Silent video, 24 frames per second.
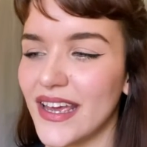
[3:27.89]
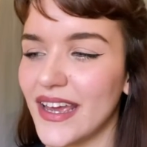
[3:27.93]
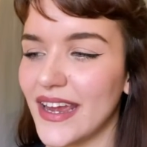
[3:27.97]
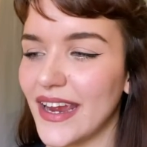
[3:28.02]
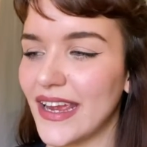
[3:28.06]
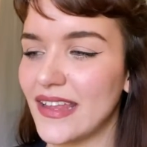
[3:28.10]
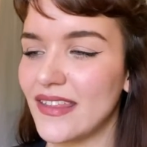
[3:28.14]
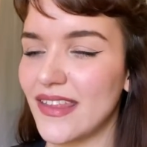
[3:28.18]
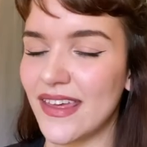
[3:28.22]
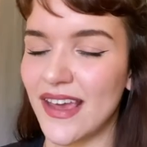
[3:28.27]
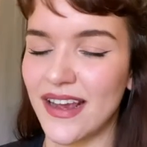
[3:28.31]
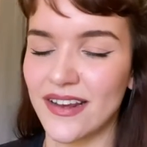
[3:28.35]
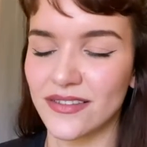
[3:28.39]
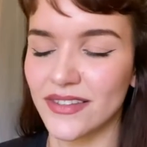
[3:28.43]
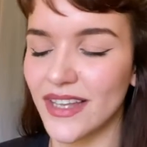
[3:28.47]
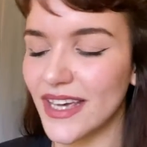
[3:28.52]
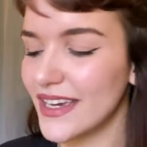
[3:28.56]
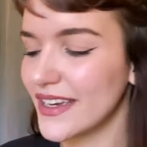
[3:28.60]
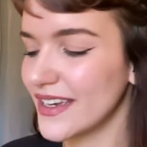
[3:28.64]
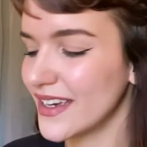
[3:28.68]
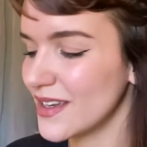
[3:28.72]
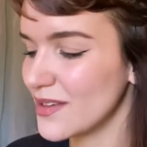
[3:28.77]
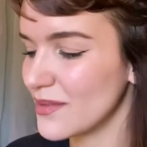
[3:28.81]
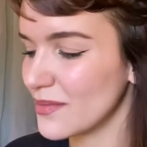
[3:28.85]
and they
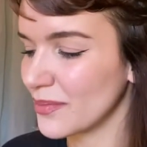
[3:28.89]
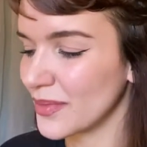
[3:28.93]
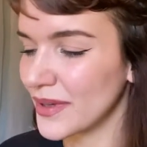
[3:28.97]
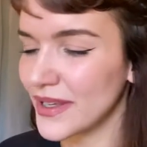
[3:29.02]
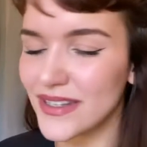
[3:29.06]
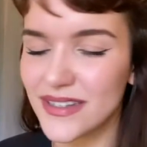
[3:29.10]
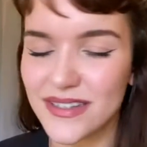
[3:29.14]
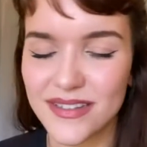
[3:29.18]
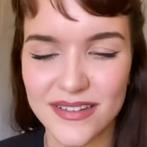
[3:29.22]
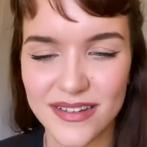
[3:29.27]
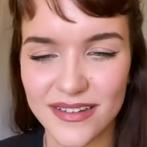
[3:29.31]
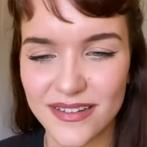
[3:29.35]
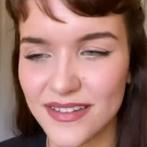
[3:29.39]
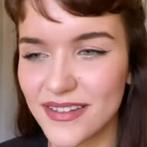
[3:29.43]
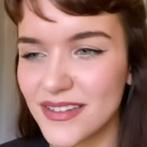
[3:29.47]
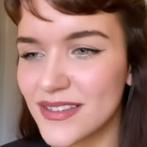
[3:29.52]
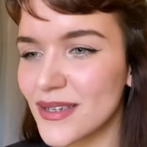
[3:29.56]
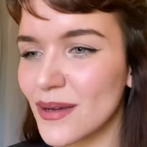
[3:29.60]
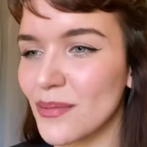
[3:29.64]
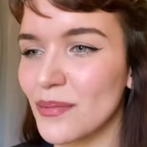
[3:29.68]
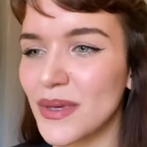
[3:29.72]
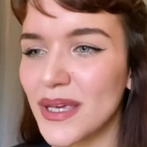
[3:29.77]
like it, but some